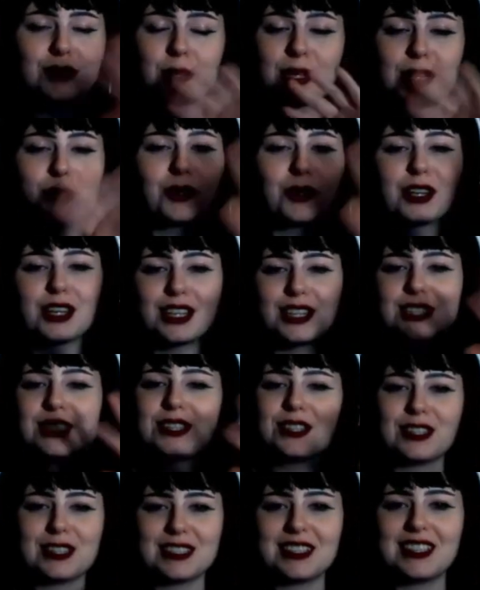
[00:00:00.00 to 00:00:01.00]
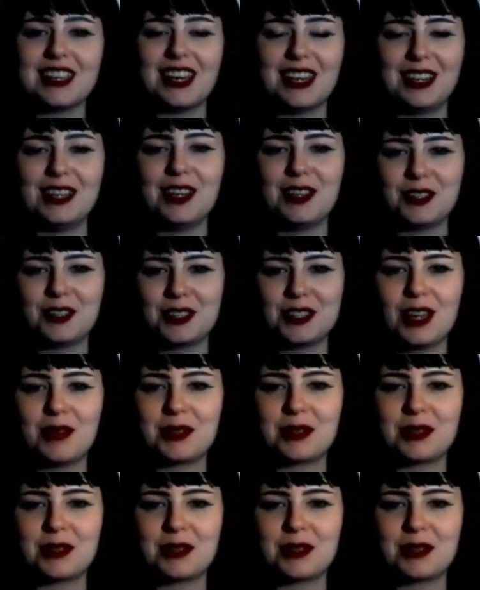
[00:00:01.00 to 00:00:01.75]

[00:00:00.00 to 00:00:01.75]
We'll get into this at another time